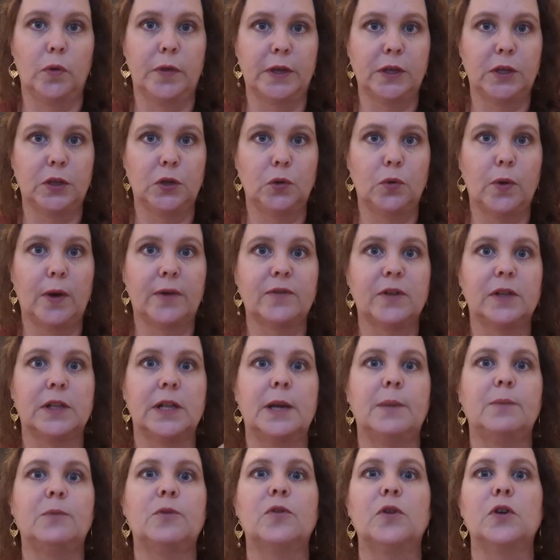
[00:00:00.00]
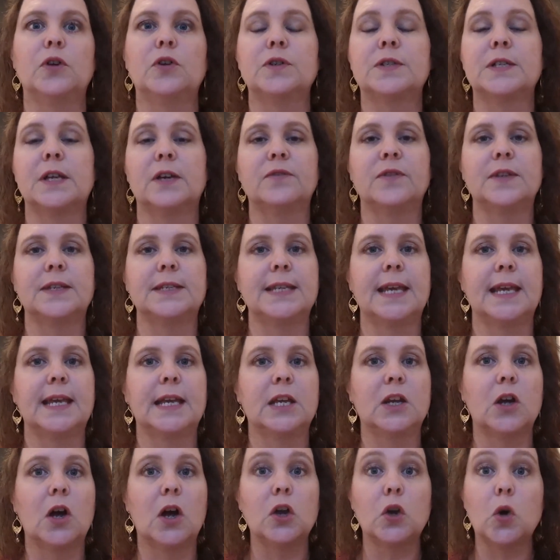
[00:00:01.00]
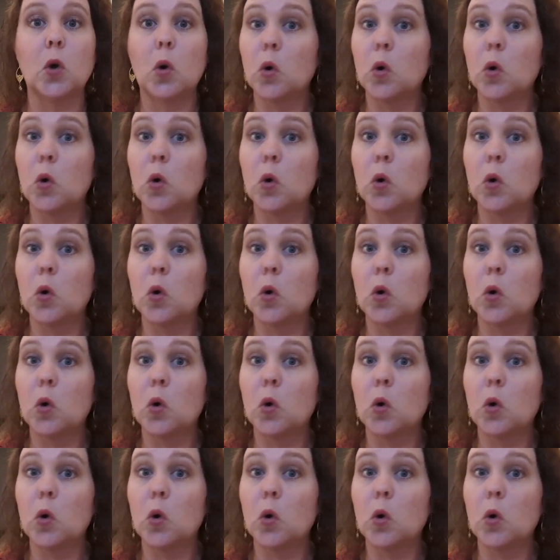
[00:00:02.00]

that you have claimed for yourself and taken on,